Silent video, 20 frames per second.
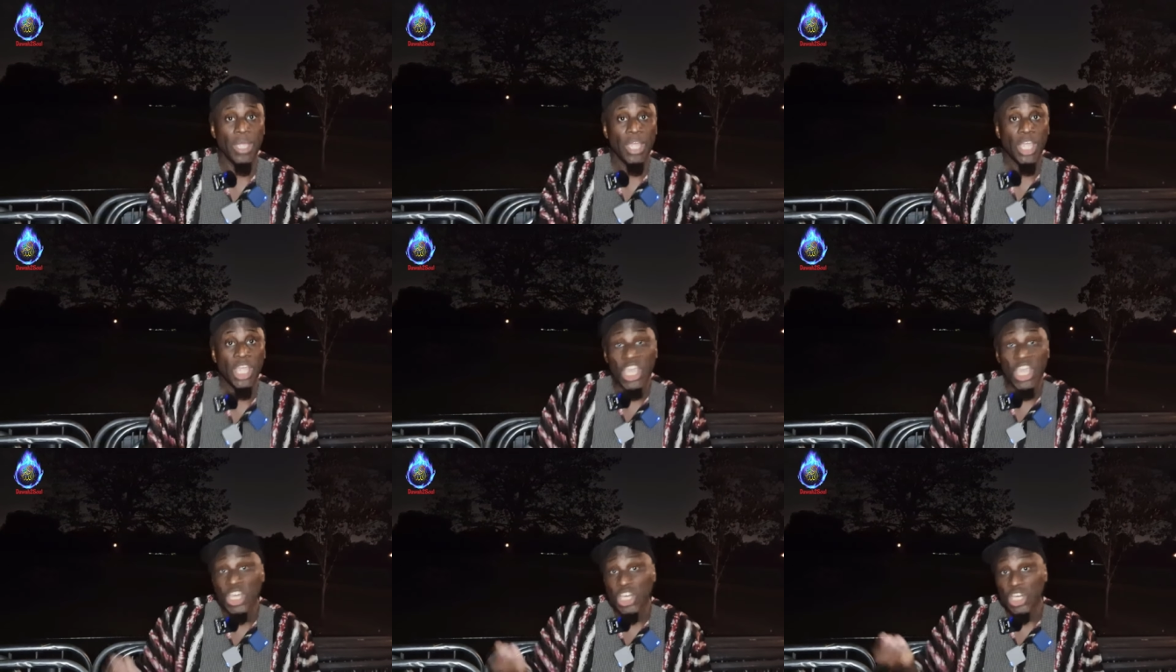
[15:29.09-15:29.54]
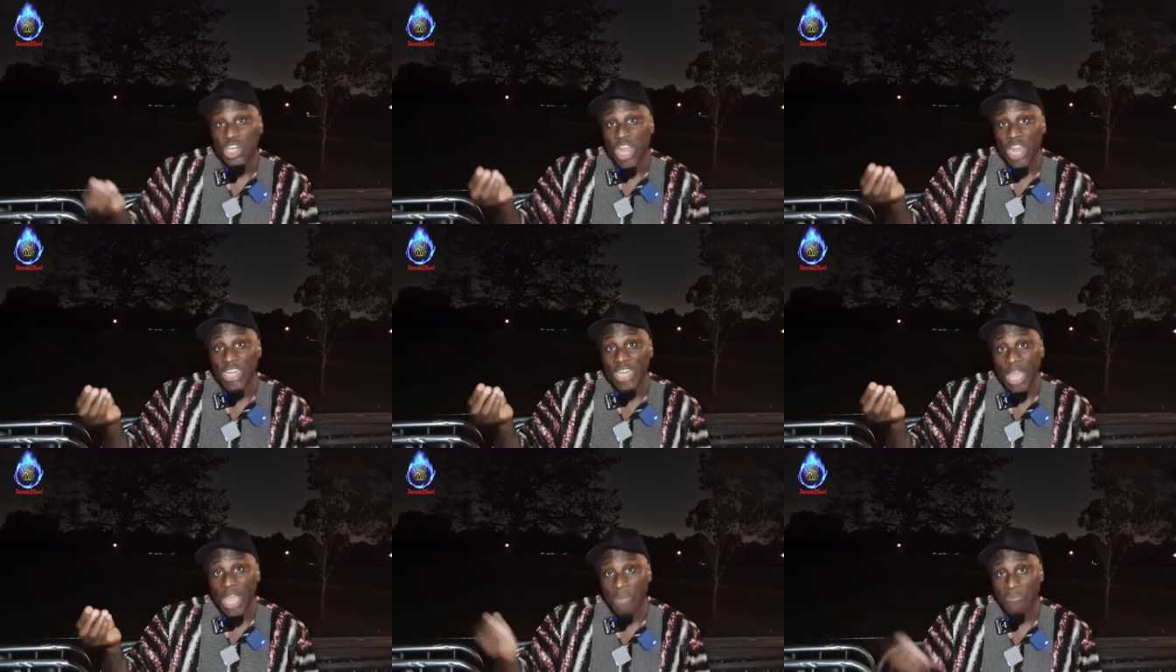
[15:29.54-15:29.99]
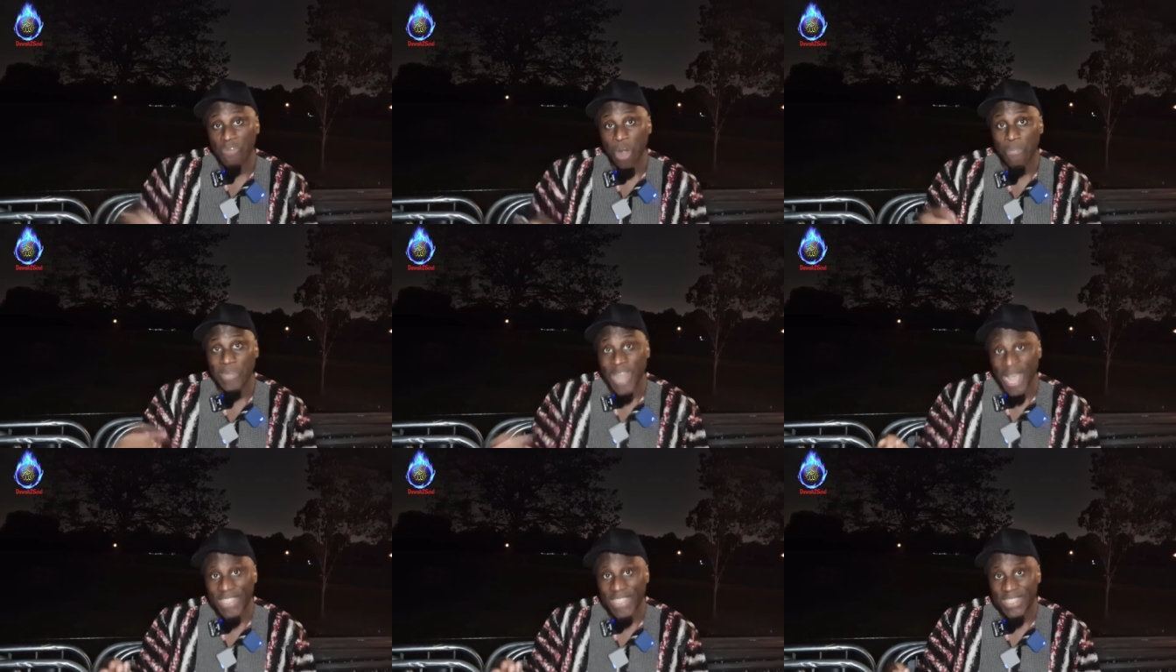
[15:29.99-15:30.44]
He created him from
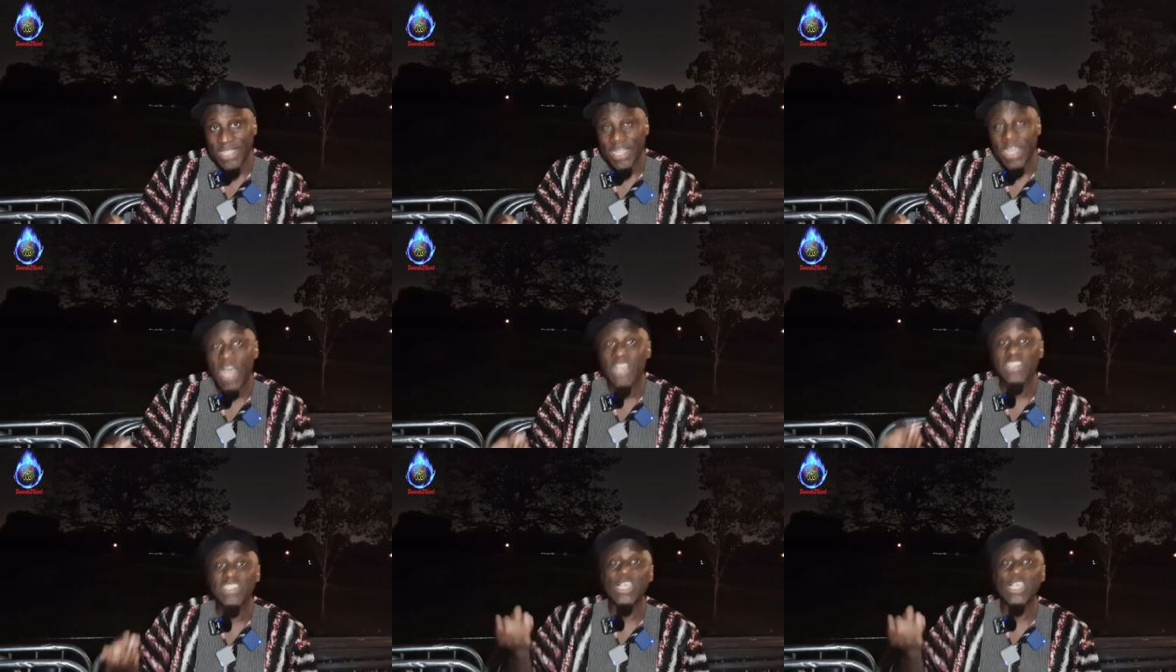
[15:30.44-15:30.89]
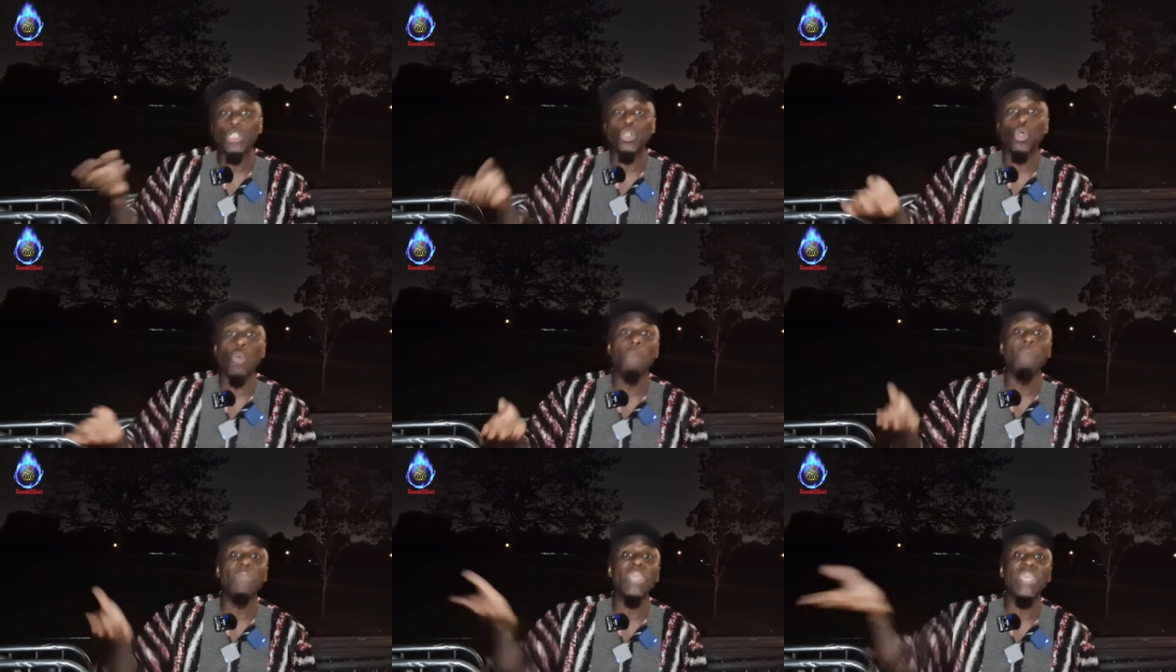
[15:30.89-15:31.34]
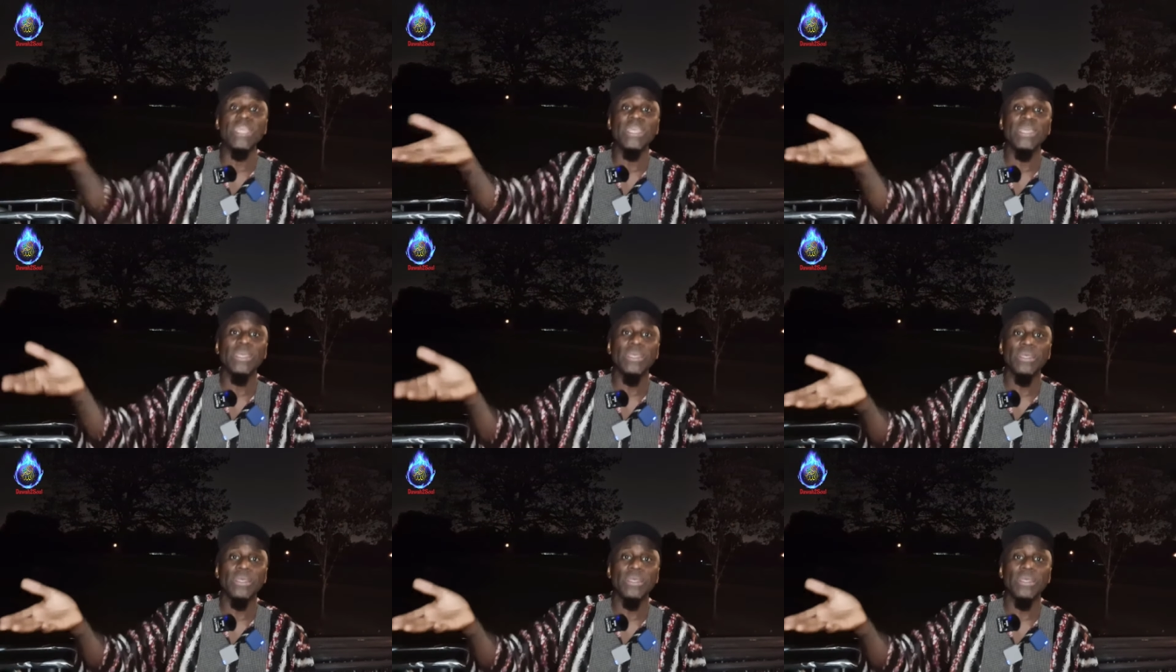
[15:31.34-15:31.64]
dust and said to him, "Be,"